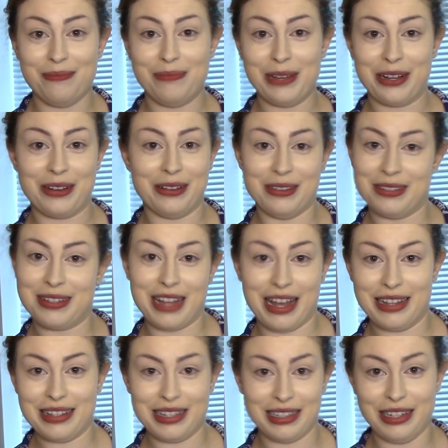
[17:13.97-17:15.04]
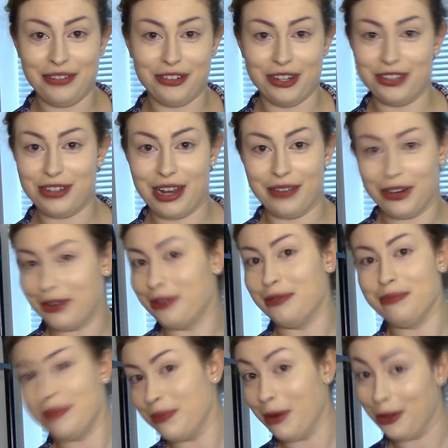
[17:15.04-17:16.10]
because that delivery driver
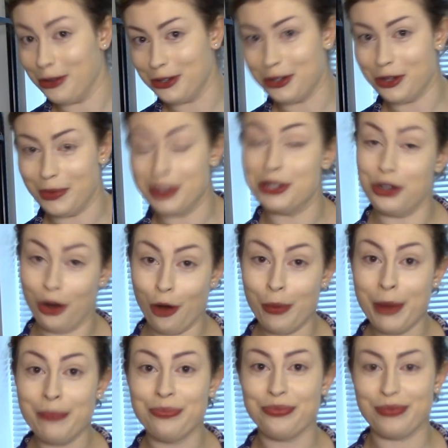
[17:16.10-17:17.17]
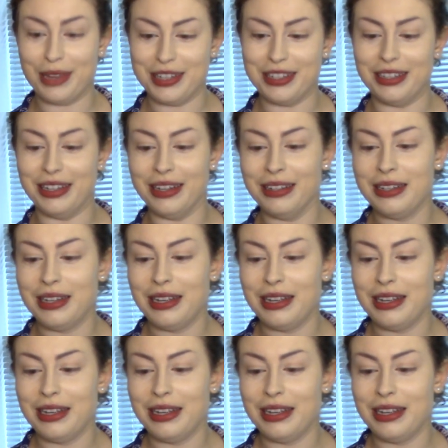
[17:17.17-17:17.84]
couldn't be bothered to do his job, basically.